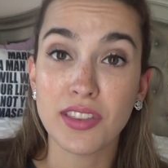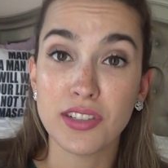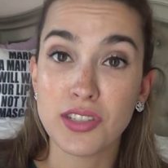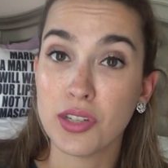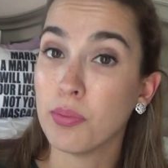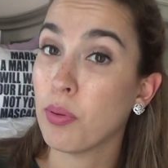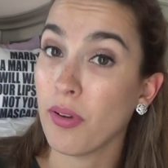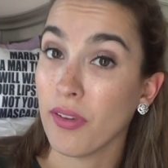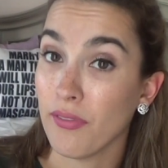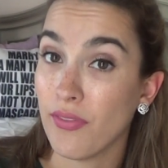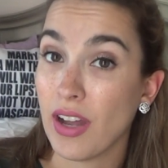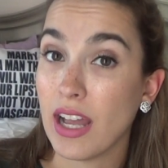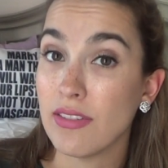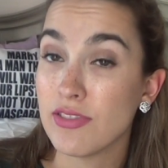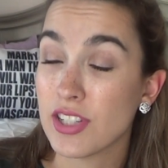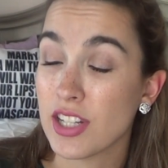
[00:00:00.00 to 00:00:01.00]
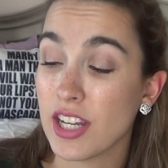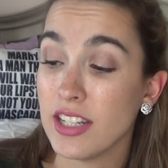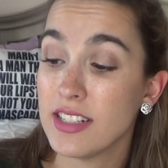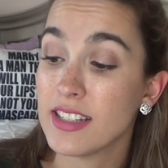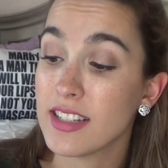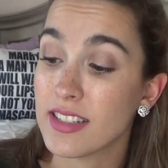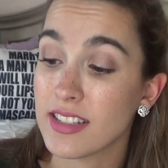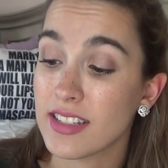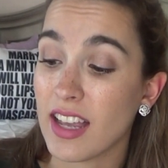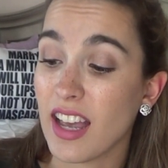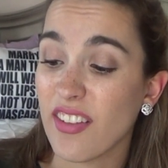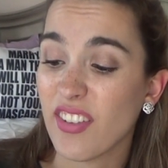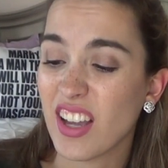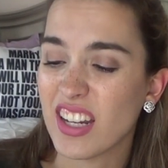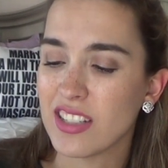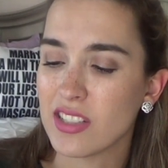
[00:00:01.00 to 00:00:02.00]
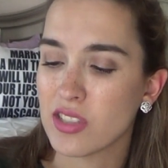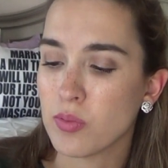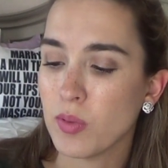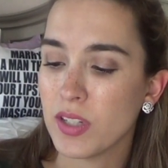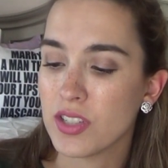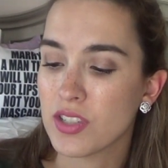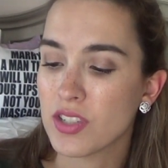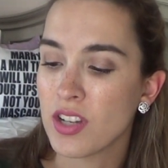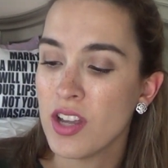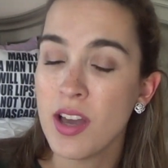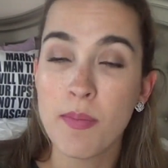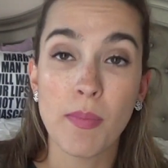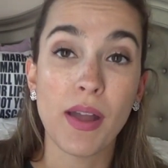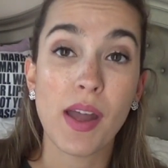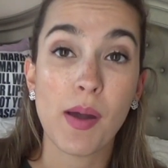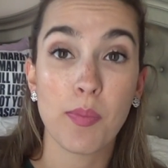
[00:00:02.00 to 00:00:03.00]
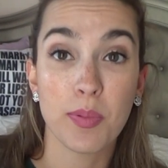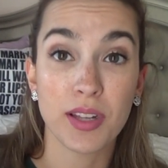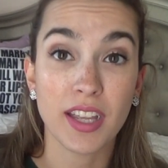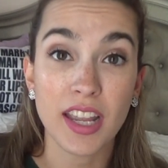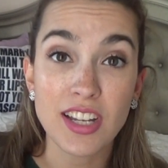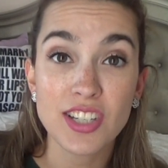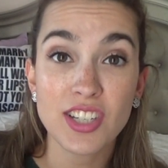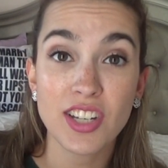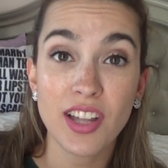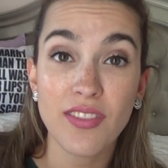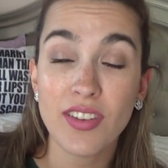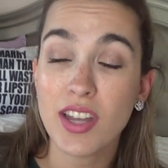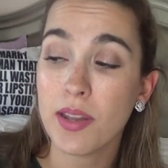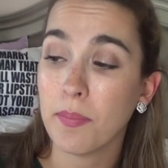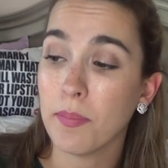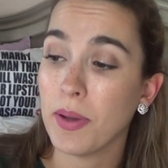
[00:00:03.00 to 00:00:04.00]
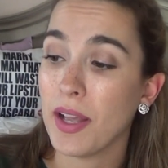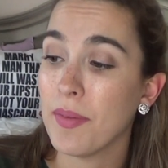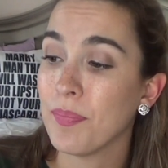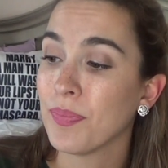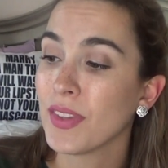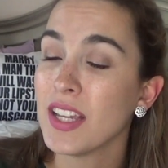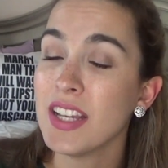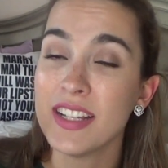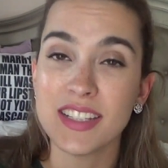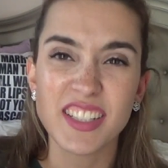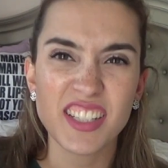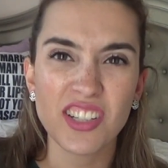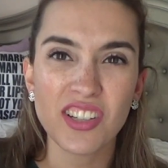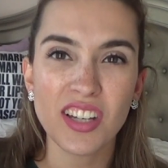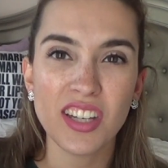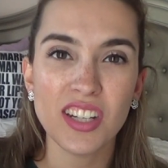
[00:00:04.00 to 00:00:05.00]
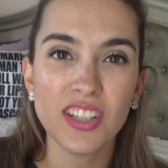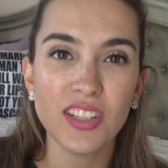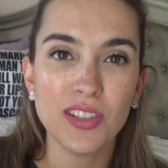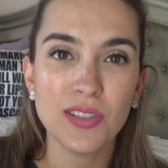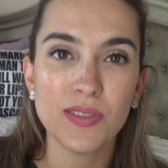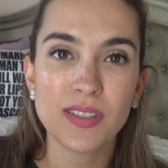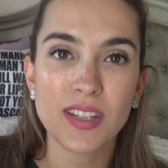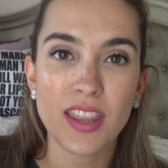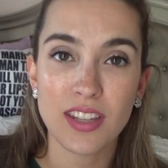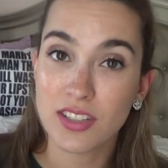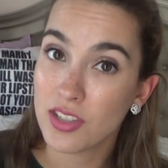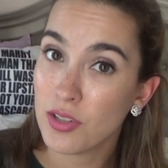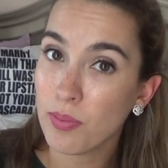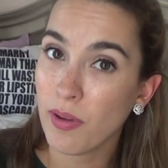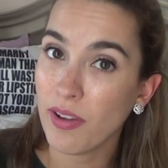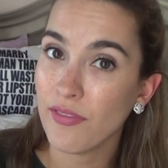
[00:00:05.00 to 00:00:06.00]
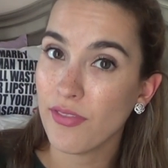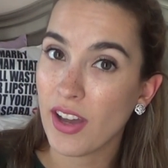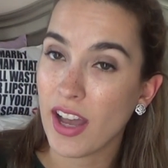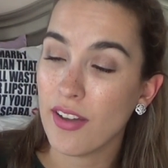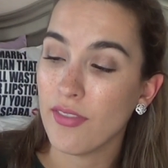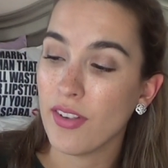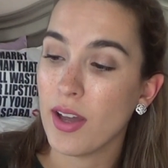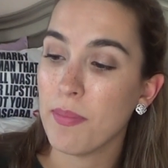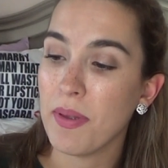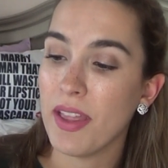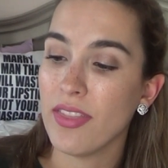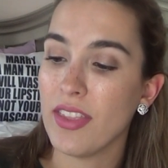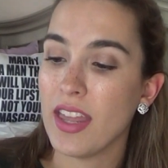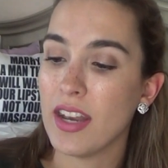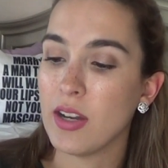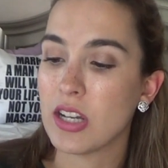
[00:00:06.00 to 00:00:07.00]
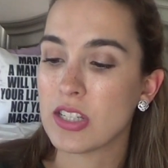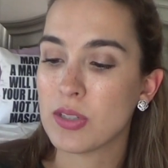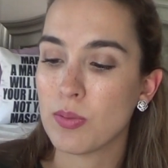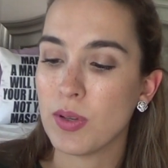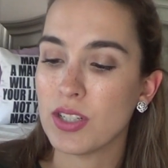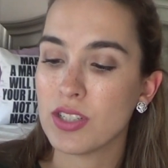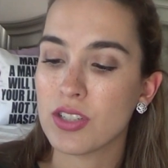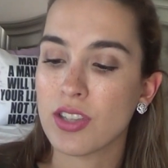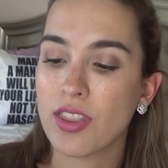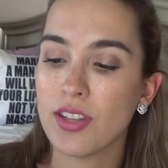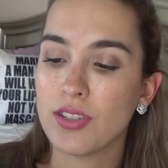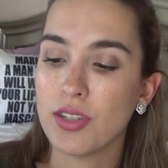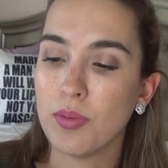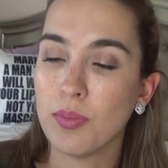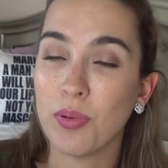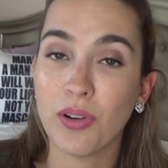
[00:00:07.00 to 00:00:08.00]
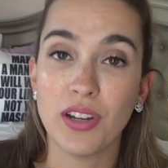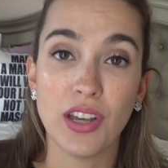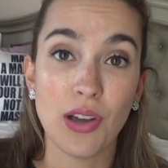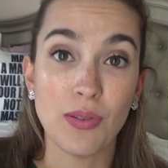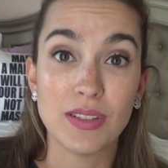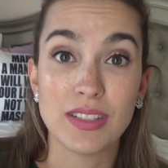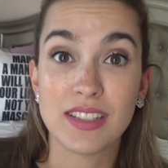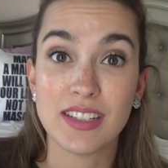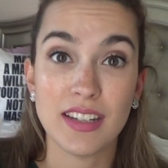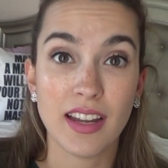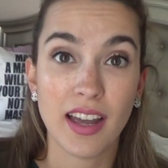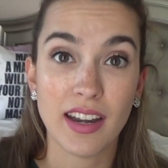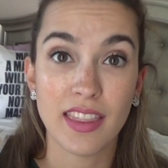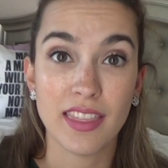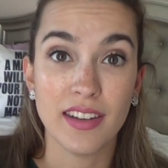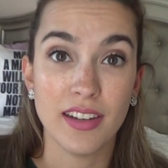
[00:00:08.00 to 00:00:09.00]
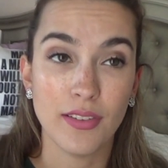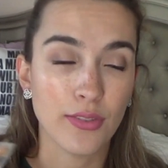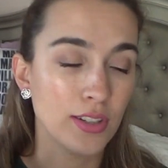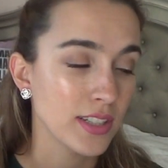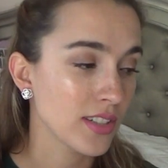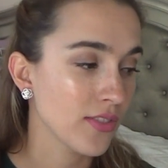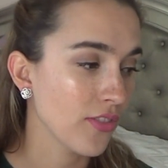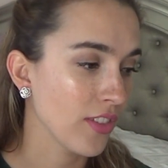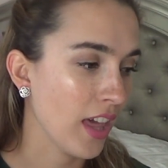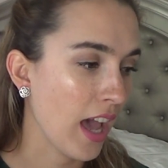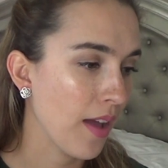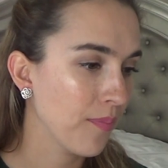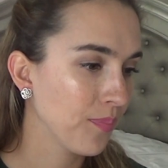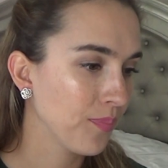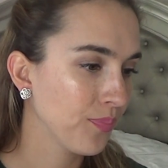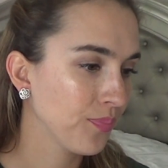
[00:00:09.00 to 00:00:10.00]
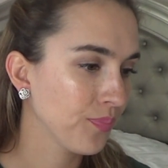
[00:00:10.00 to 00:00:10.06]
the 2.5 shade since I've kind of switched my application of it, but Still gonna use the 2.5 up and then I'll switch to the 2.0 and see kind of the difference for that.